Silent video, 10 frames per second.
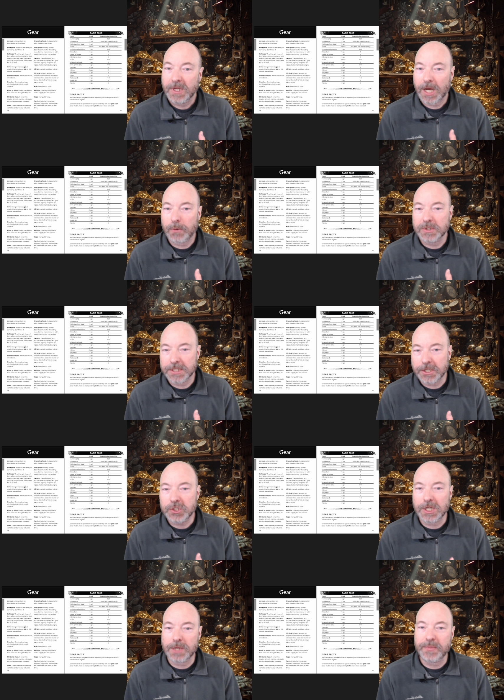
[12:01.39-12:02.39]
I was
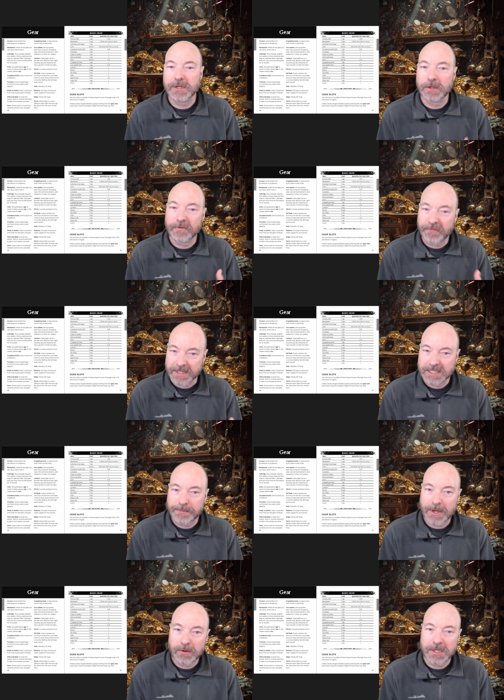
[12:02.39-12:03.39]
initially a bit on the fence
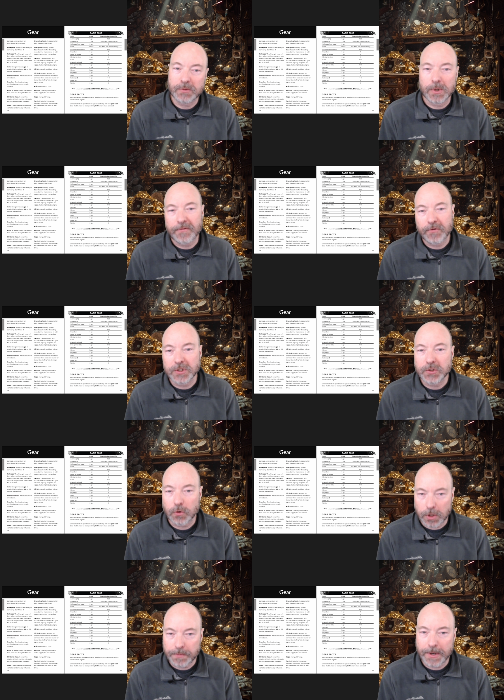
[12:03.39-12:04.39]
about it when I first
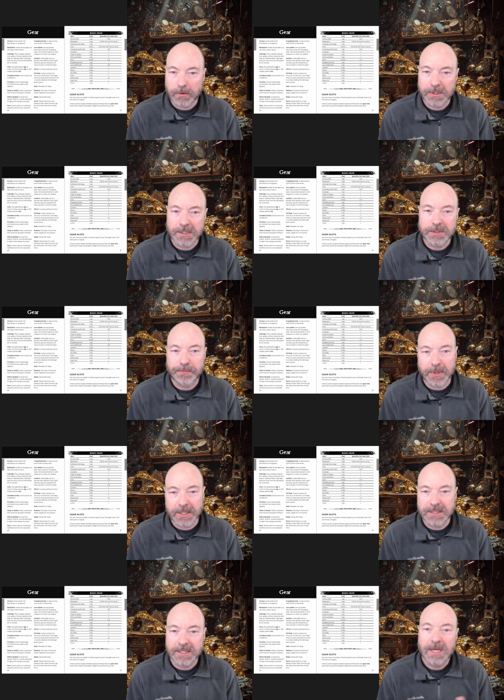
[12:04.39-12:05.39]
heard about it,
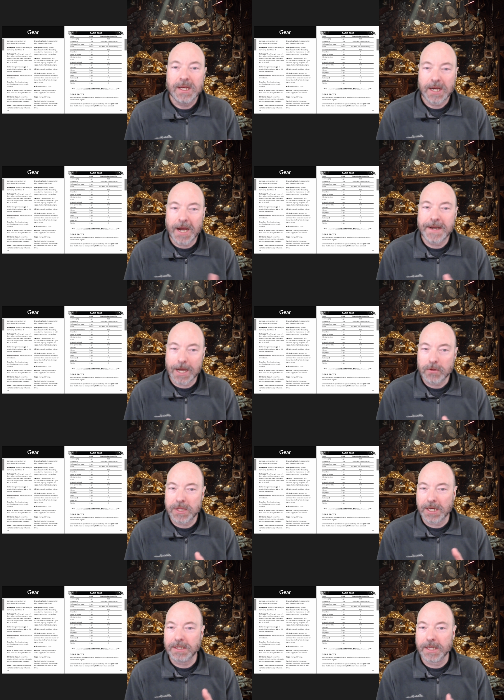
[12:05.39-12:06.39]
but I now
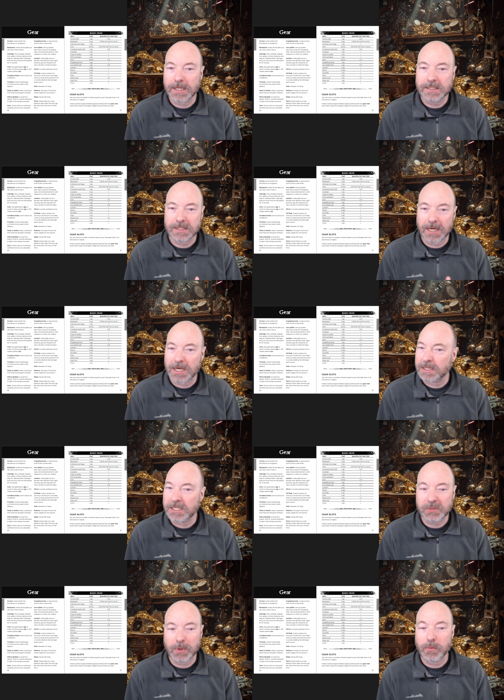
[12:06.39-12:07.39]
think that
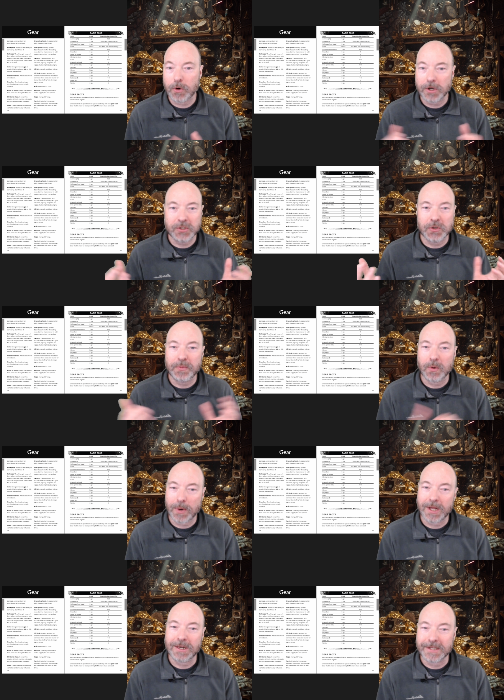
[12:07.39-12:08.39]
this will work super
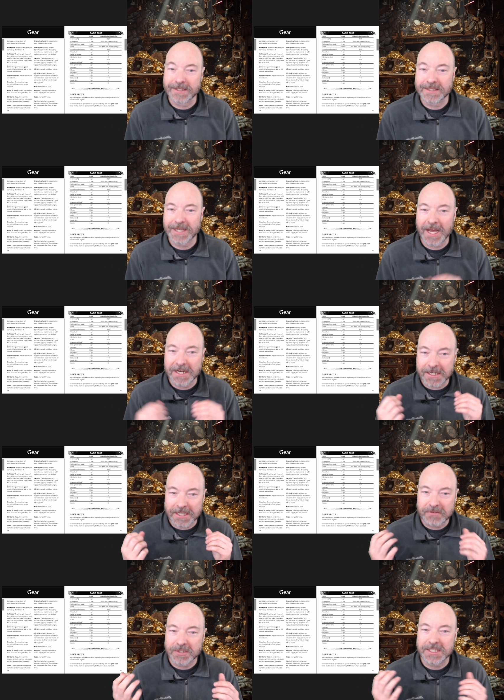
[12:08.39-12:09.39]
well and add an
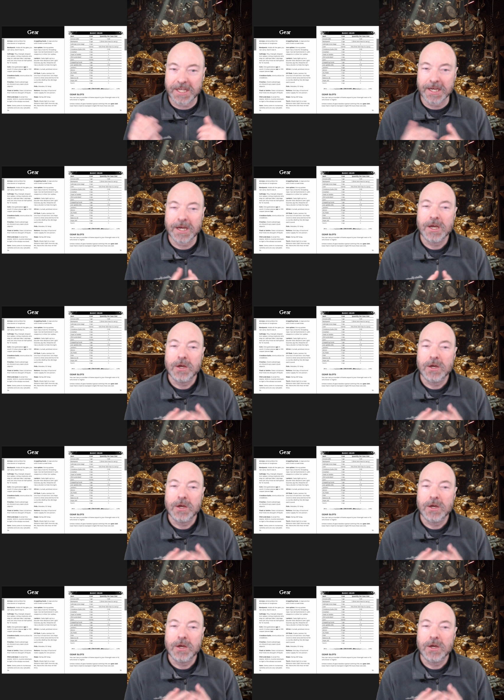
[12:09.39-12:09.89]
interesting